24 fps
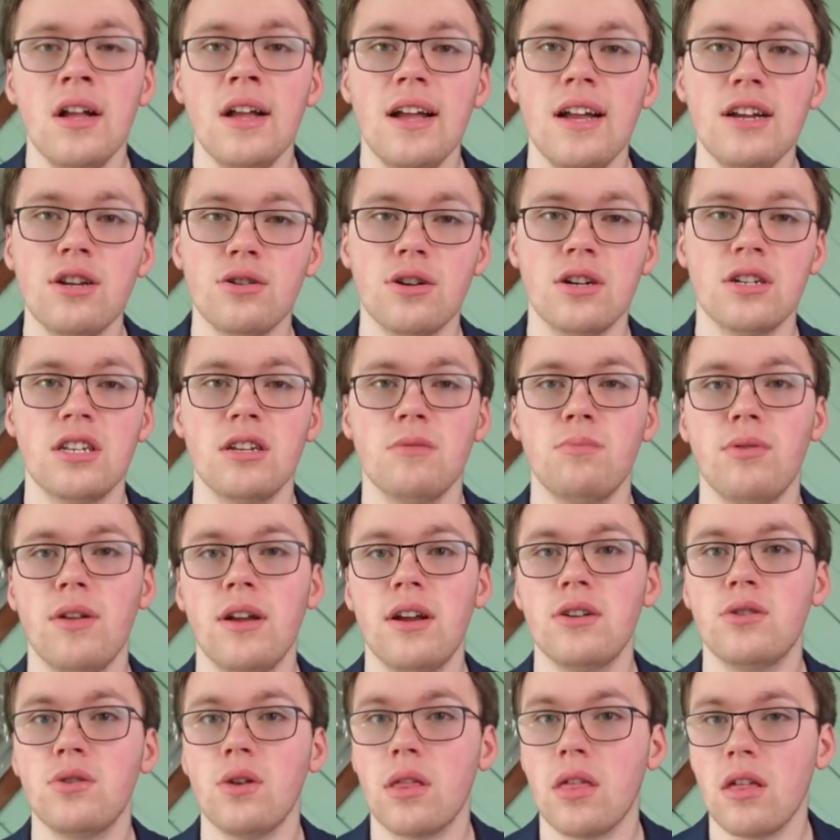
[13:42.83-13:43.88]
interesting
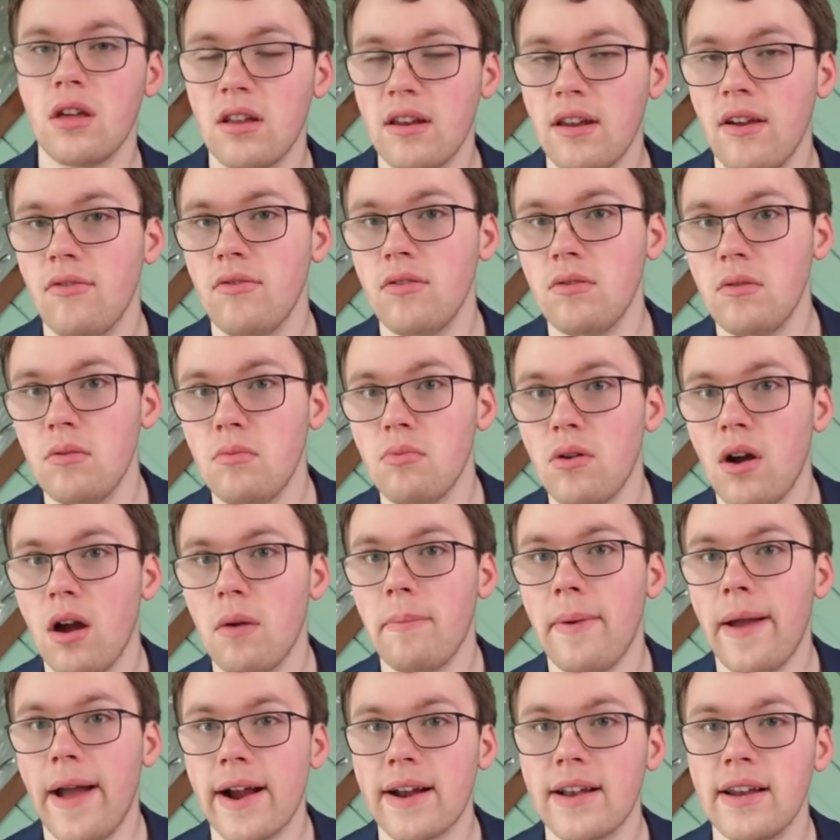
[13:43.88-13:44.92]
players who I think could definitely be
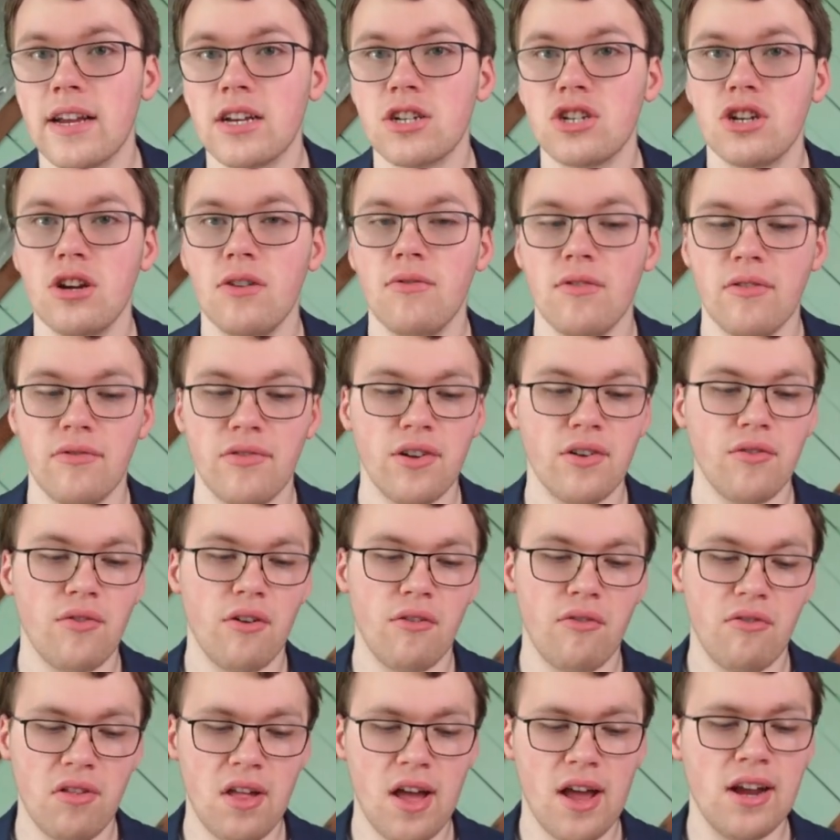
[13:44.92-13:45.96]
brought back next year for
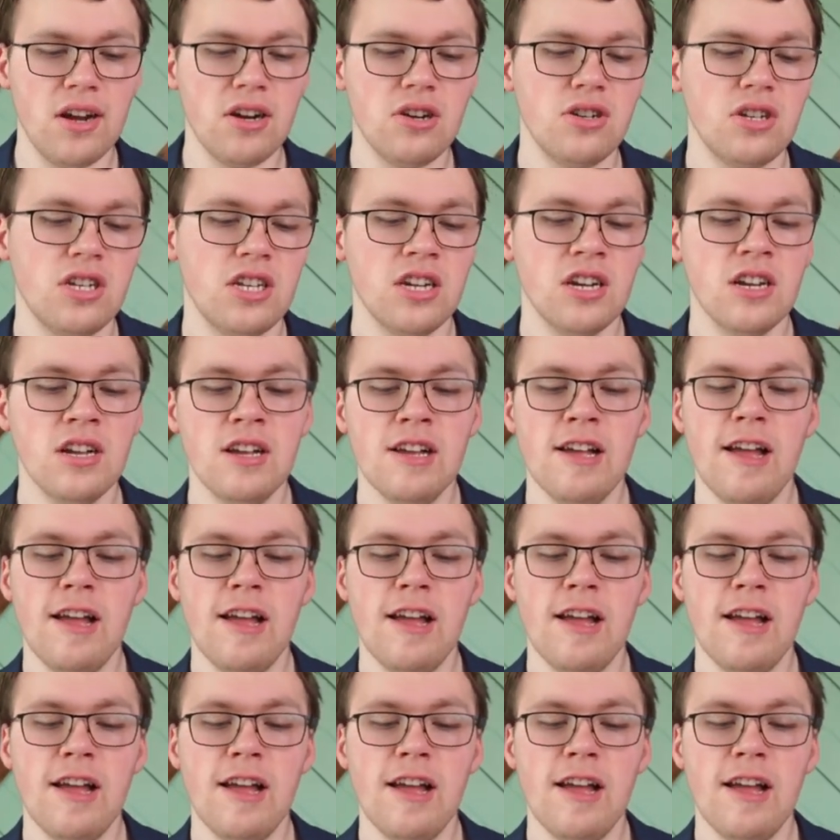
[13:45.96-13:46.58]
Philadelphia Flyers.